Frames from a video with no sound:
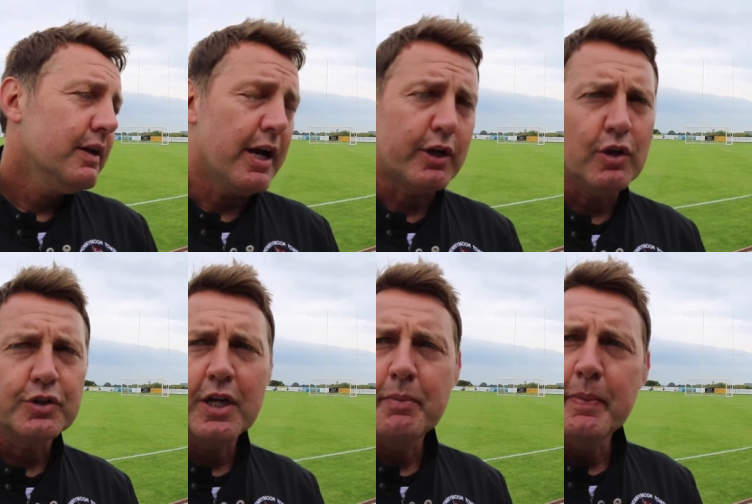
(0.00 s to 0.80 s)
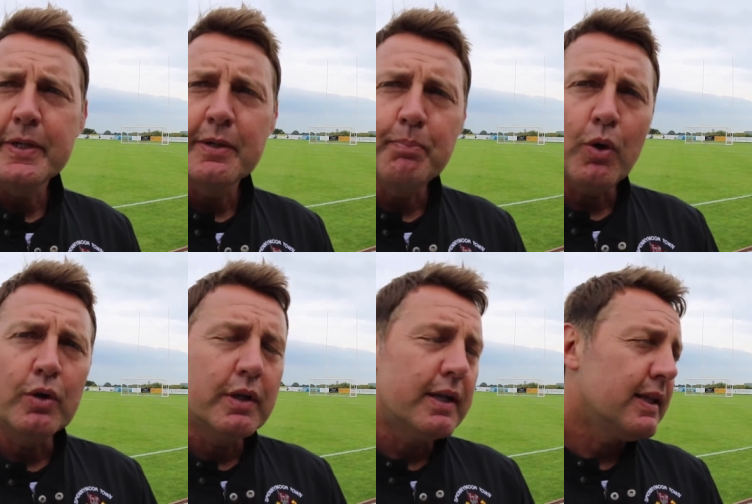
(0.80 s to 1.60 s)
Yeah, of course. I mean, it's
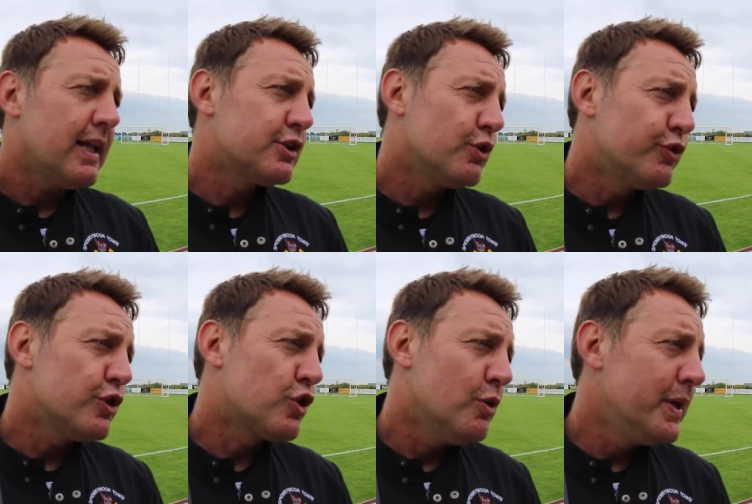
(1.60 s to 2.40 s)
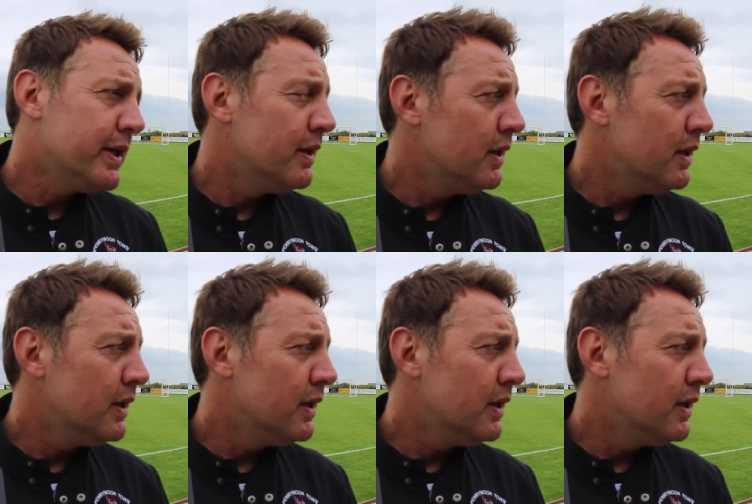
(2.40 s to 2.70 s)
important that the lads who've just come in